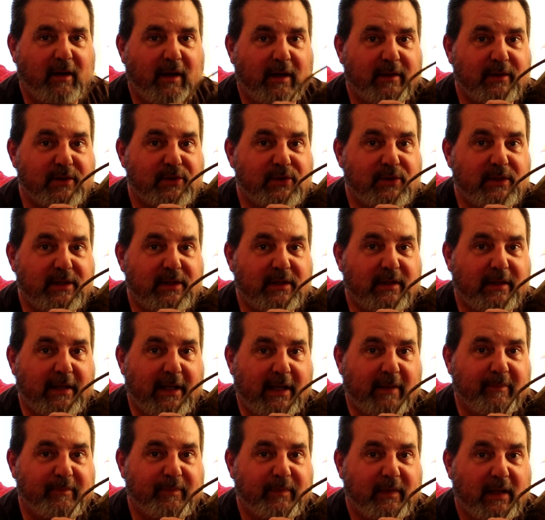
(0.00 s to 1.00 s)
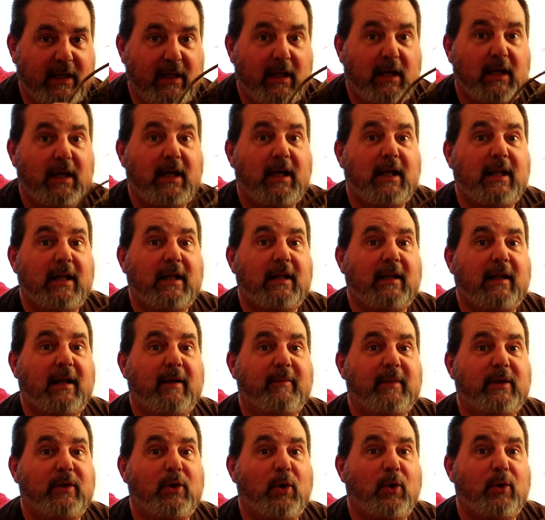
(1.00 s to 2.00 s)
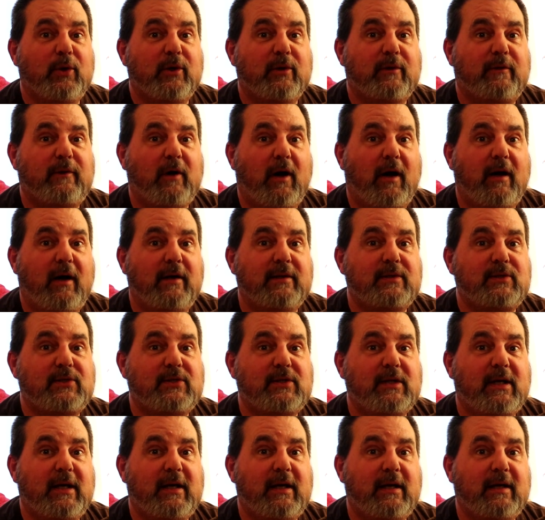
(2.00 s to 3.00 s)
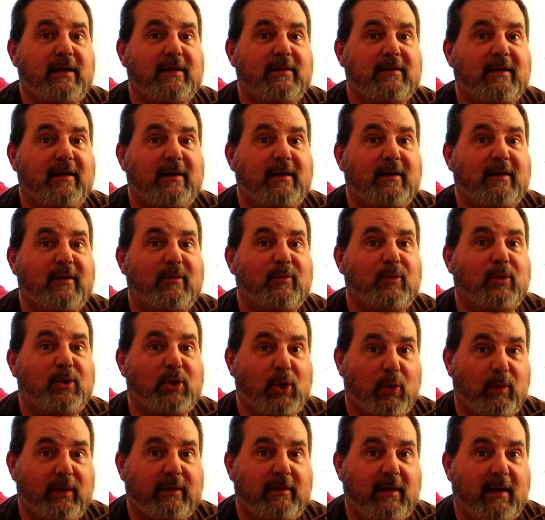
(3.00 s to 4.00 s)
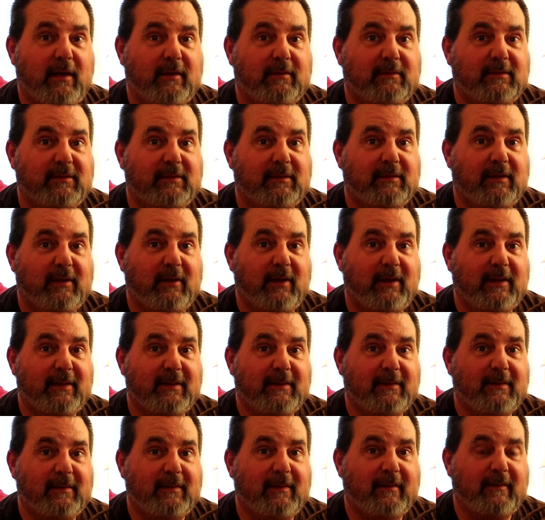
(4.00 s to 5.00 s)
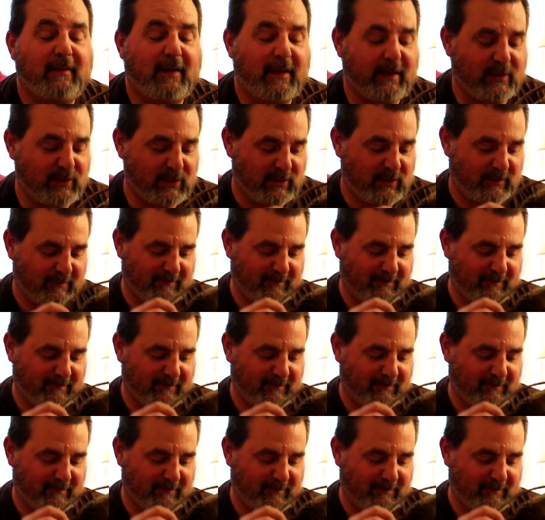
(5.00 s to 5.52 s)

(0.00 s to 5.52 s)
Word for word: I just need a name. Hole Let me know your bucket. thoughts, and uh, we'll go with that. All right, thanks.